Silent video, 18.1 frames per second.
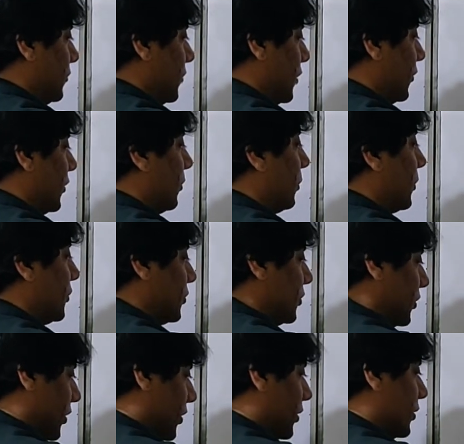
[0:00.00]
If the
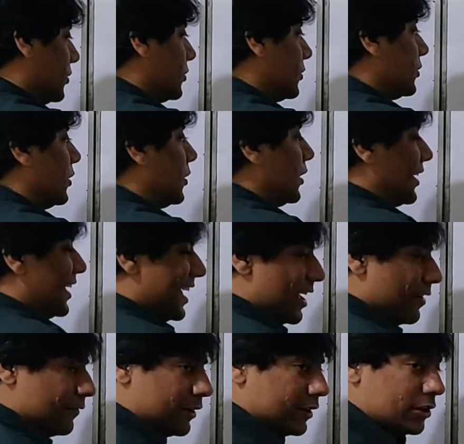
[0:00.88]
patient is
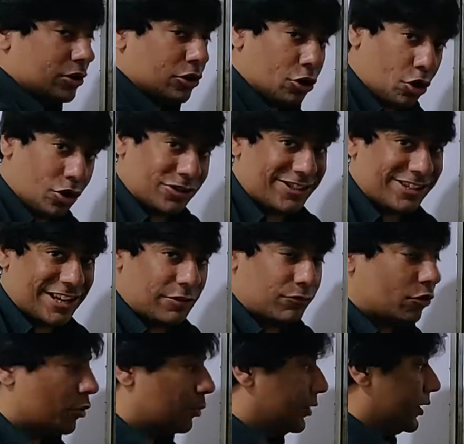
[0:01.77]
having nausea,
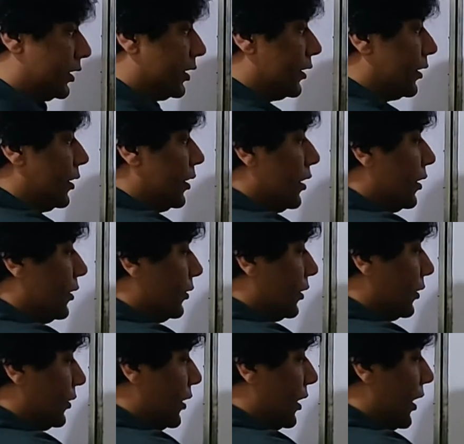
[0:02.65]
vomiting,
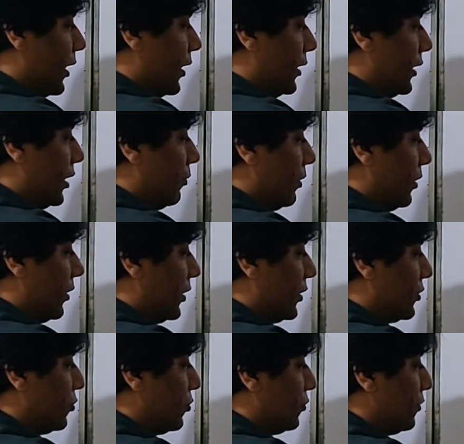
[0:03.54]
then the
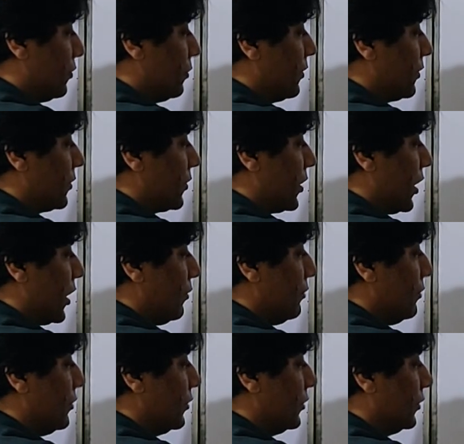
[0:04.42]
antiemetic should be
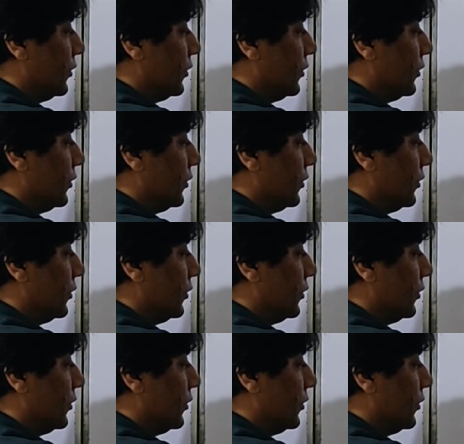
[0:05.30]
prescribed.